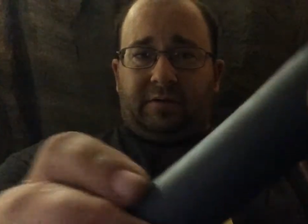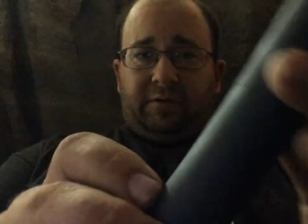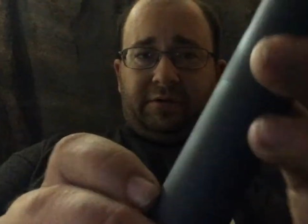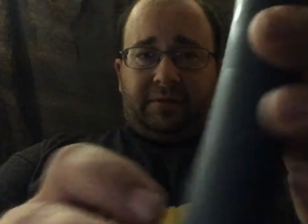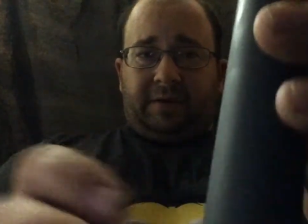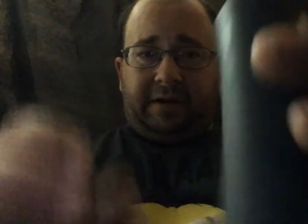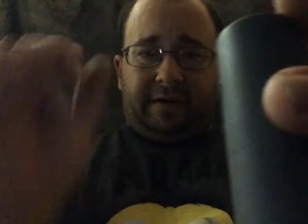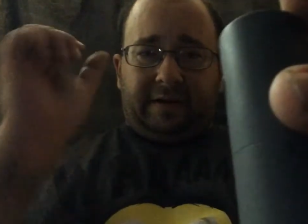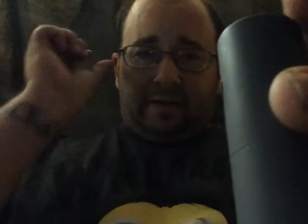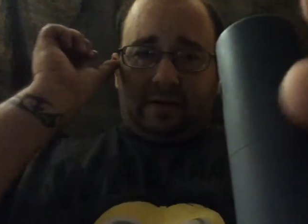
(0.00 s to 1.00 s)
coarse thread
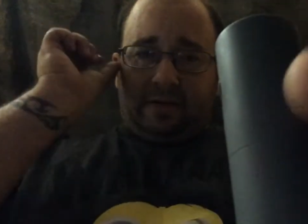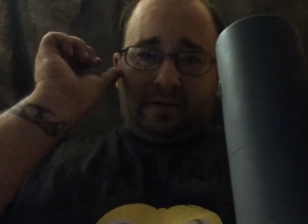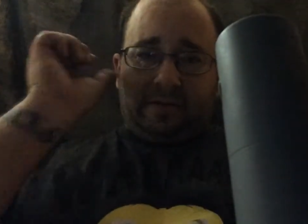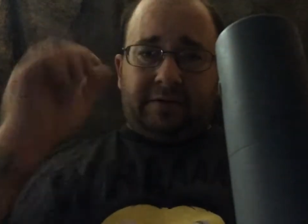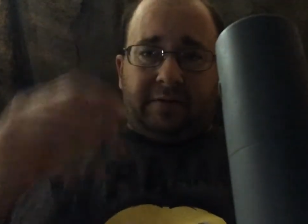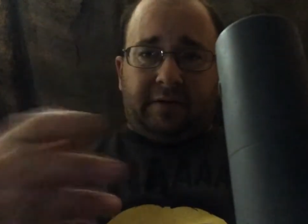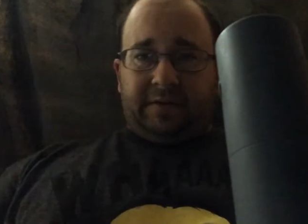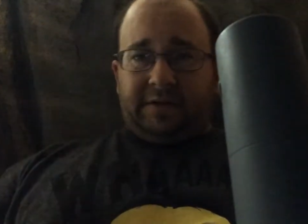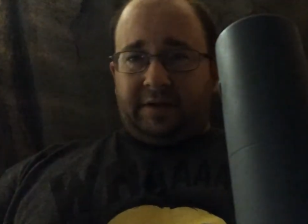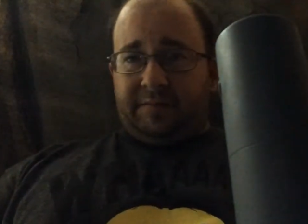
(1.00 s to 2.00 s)
in there, so it
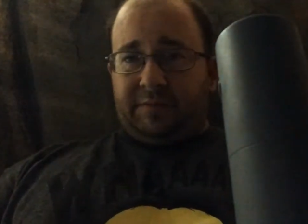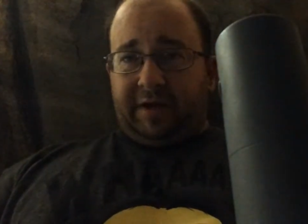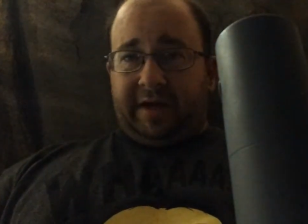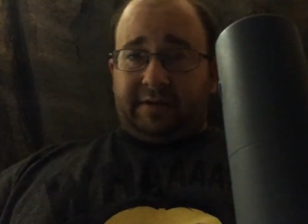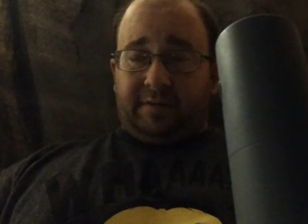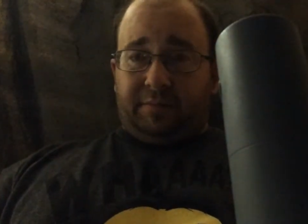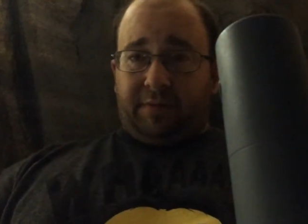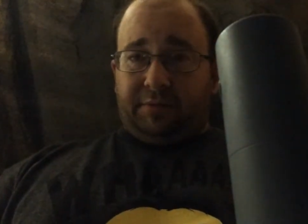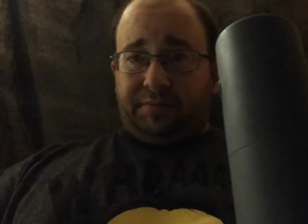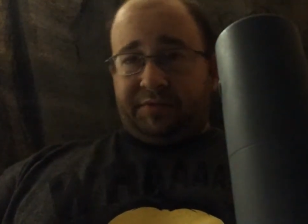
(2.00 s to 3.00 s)
always comes back to the
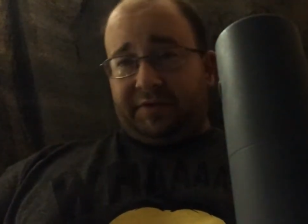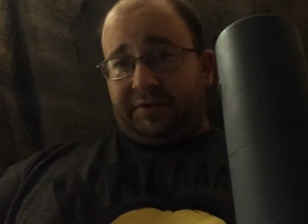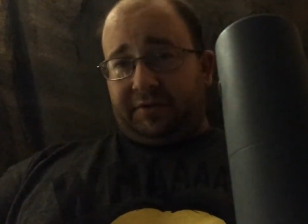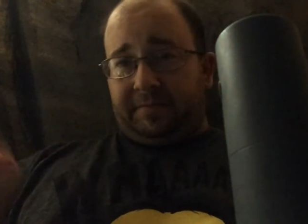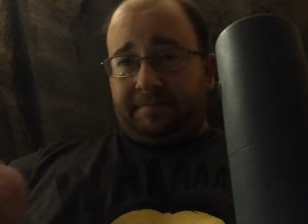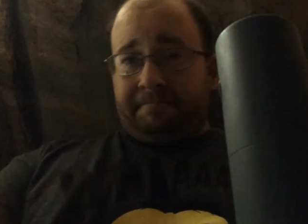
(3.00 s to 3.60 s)
proper position.